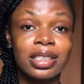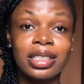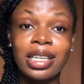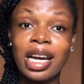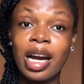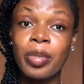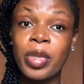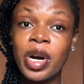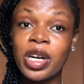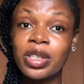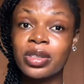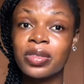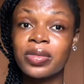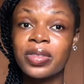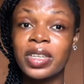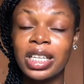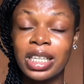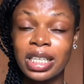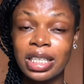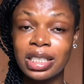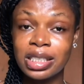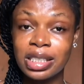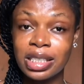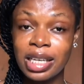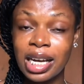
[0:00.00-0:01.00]
The amount of
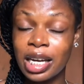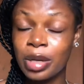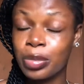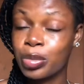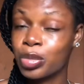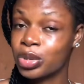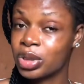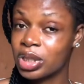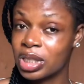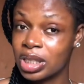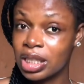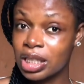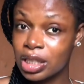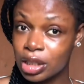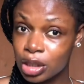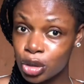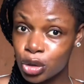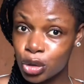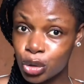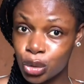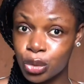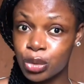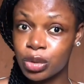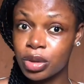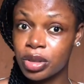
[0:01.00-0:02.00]
energy I put
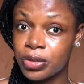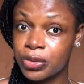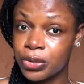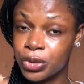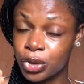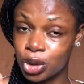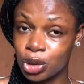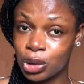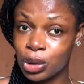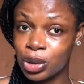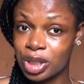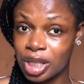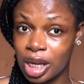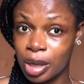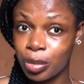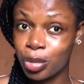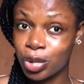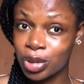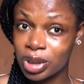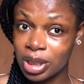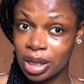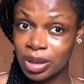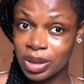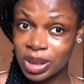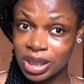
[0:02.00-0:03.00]
into the videos I
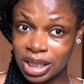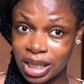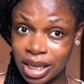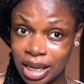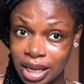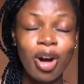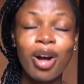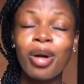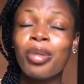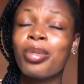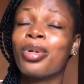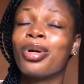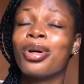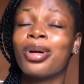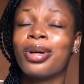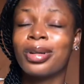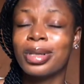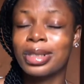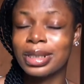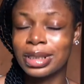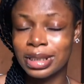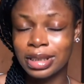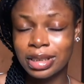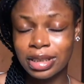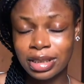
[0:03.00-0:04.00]
put out here, come
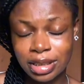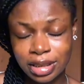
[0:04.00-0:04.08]
on.